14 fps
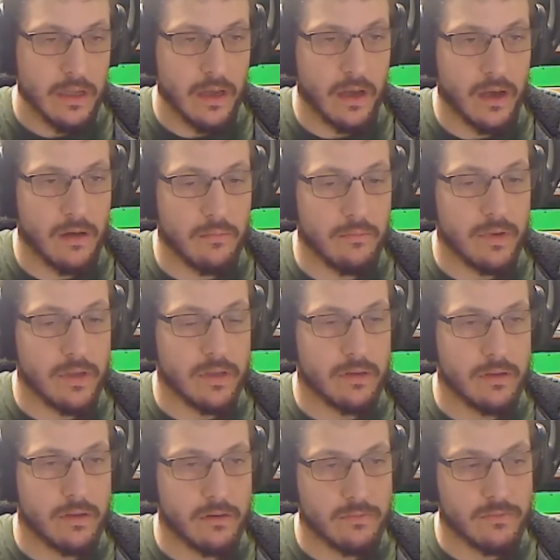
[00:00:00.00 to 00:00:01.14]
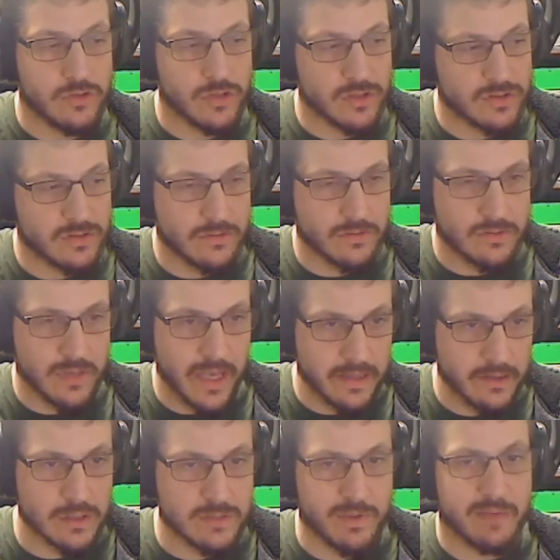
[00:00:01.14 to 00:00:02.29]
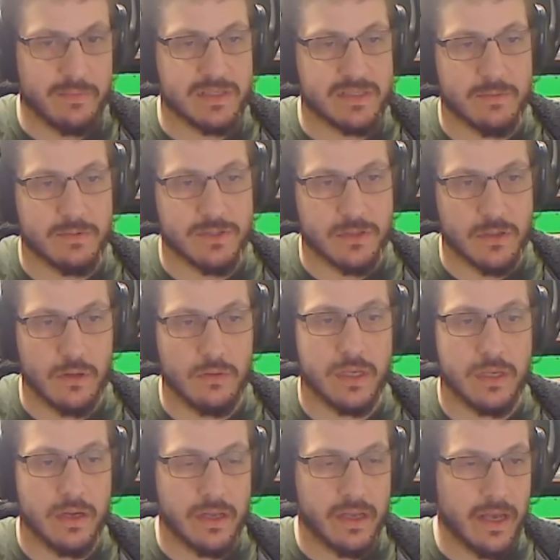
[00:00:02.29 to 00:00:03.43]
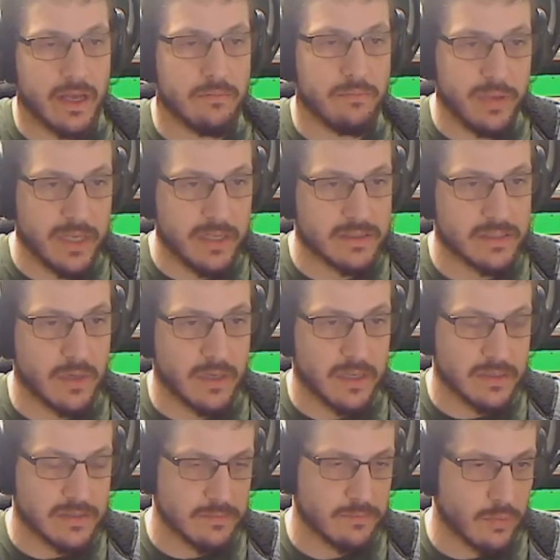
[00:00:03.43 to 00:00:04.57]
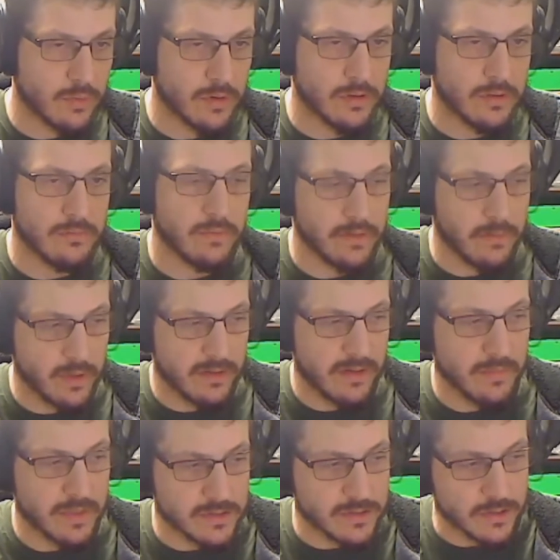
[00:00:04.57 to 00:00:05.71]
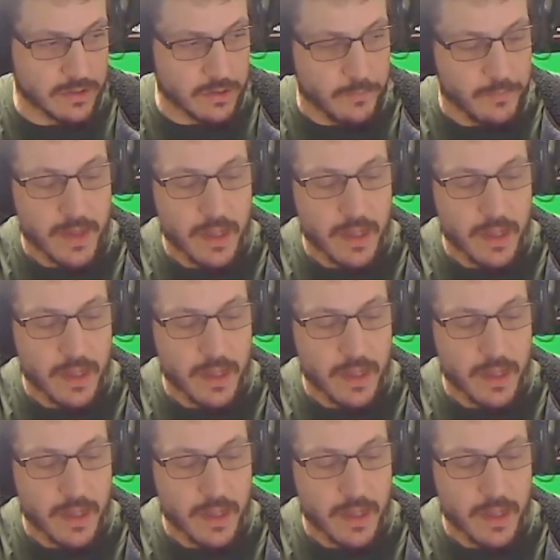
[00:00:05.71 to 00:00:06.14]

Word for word: Um, just take those baby steps slowly. Again, pizza money is important, right? What that means to you.